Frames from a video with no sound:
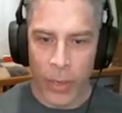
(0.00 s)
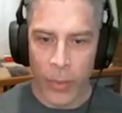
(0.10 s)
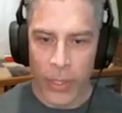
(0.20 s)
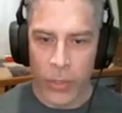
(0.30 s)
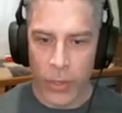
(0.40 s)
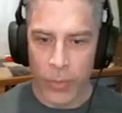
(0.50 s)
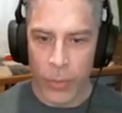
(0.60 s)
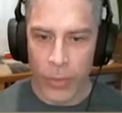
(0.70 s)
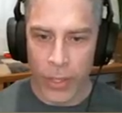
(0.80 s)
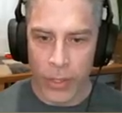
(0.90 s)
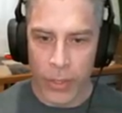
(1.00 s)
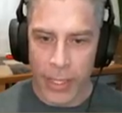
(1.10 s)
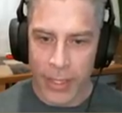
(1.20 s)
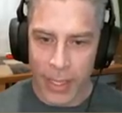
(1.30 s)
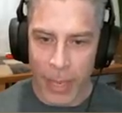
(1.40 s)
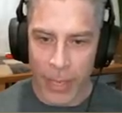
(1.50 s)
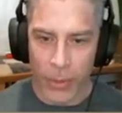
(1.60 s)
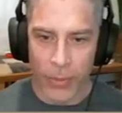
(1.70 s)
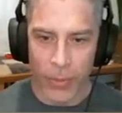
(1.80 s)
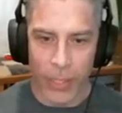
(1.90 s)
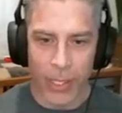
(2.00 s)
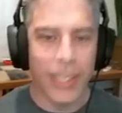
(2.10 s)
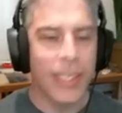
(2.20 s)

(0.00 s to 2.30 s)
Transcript: sort of move into, it's in the macros folder.